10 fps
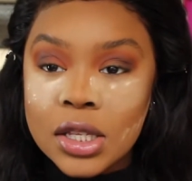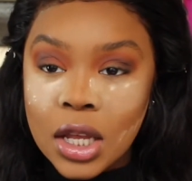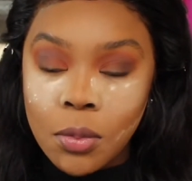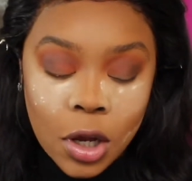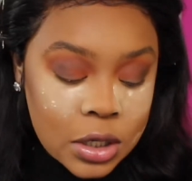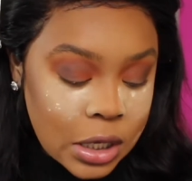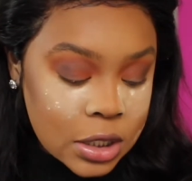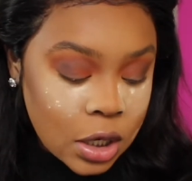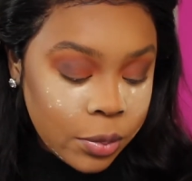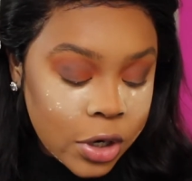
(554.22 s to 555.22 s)
the same
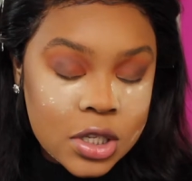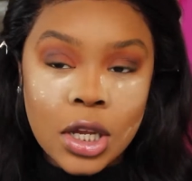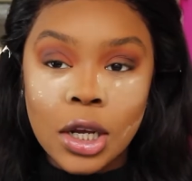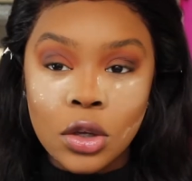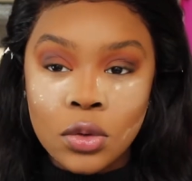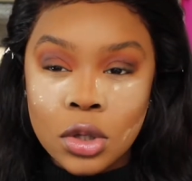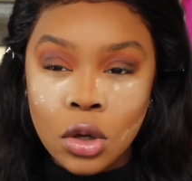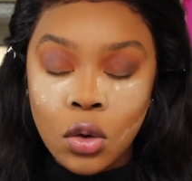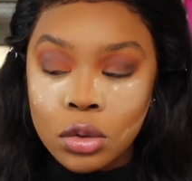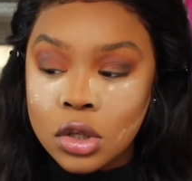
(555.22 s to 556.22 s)
Anastasia brush that I used
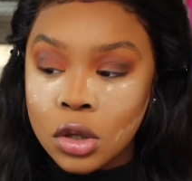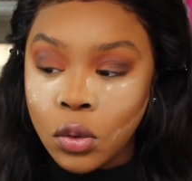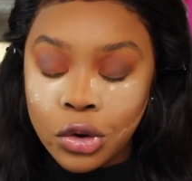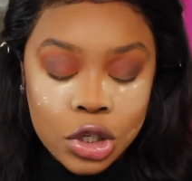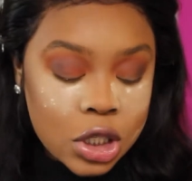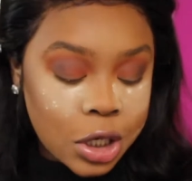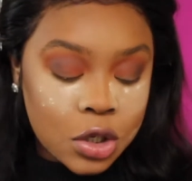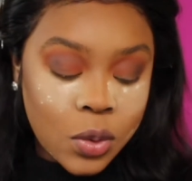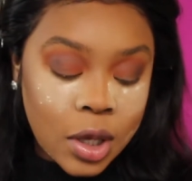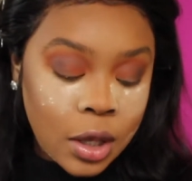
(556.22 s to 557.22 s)
to go into the orange
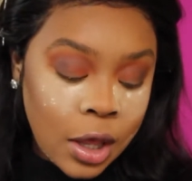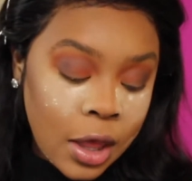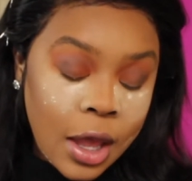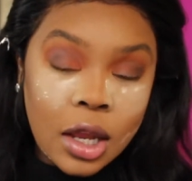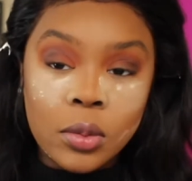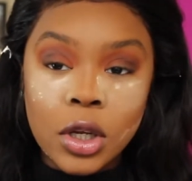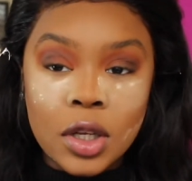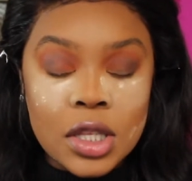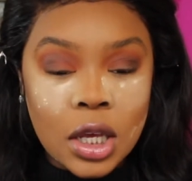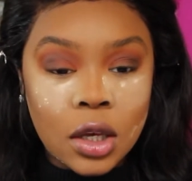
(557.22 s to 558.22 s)
shade with, and I'm
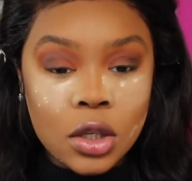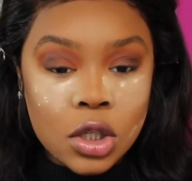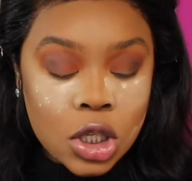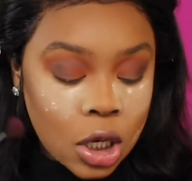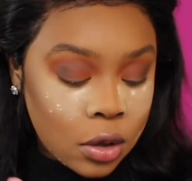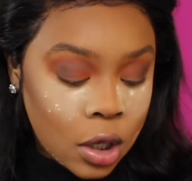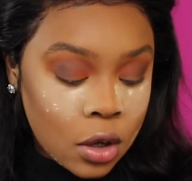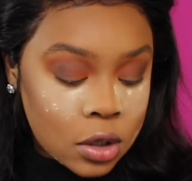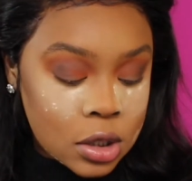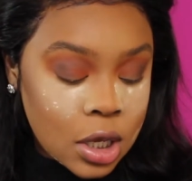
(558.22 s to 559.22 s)
gonna take Cherry
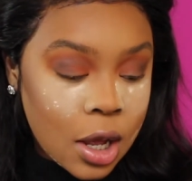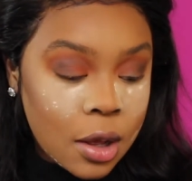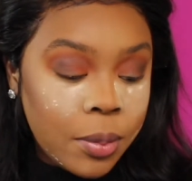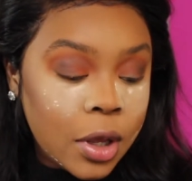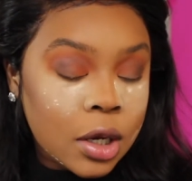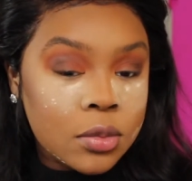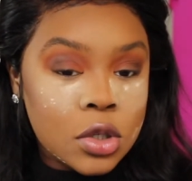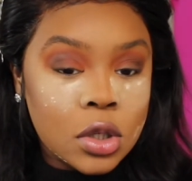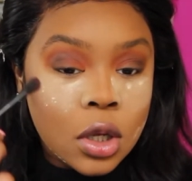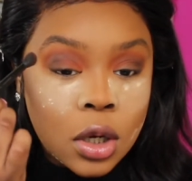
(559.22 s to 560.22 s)
on Top, and I'm
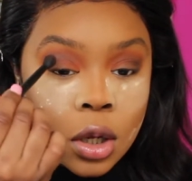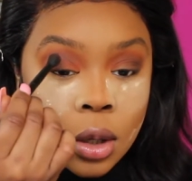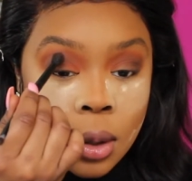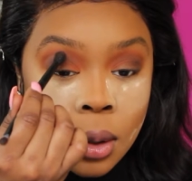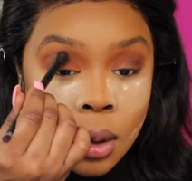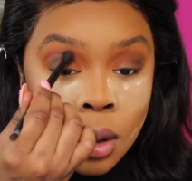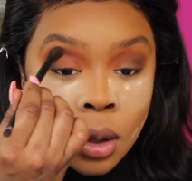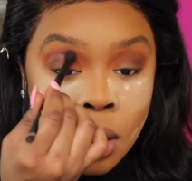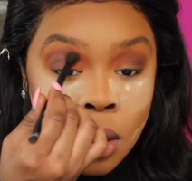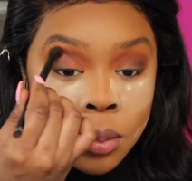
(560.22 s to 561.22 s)
just gonna
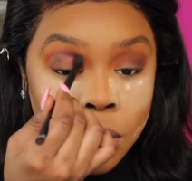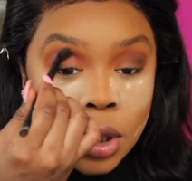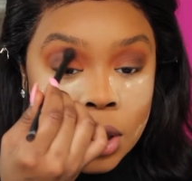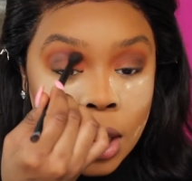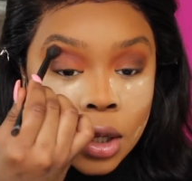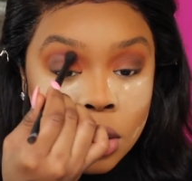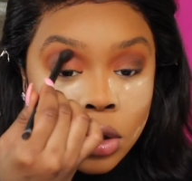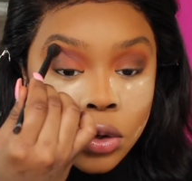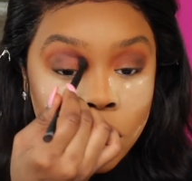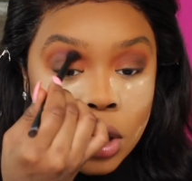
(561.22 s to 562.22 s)
put that in the
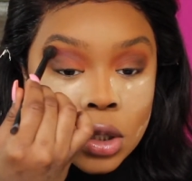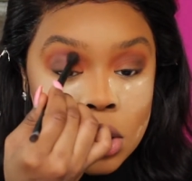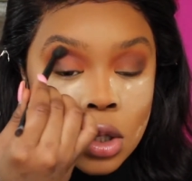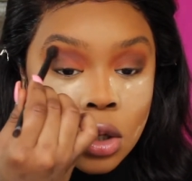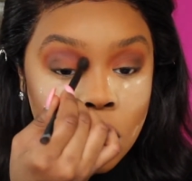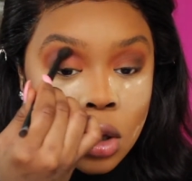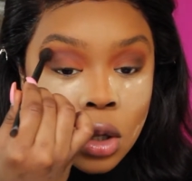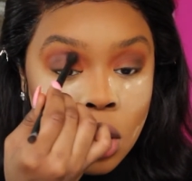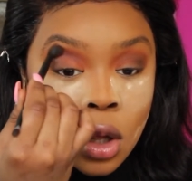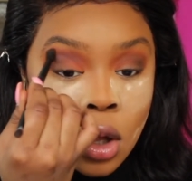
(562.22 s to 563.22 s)
crease
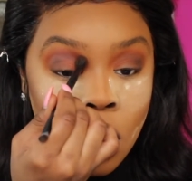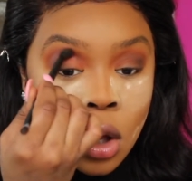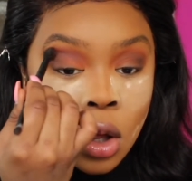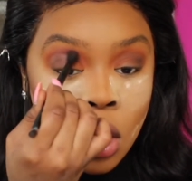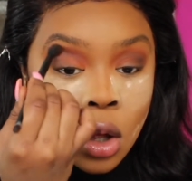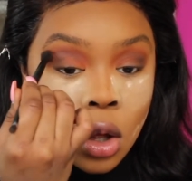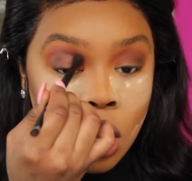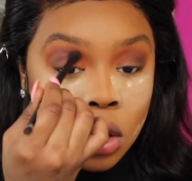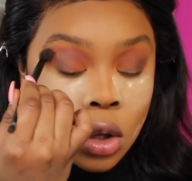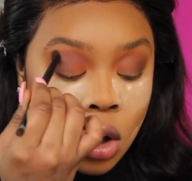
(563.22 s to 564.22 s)

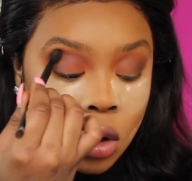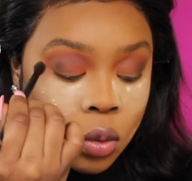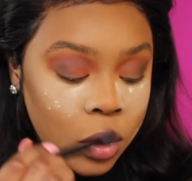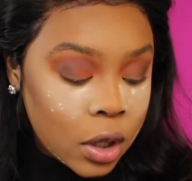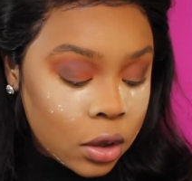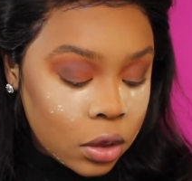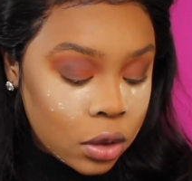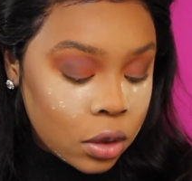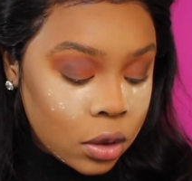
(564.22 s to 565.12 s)
along with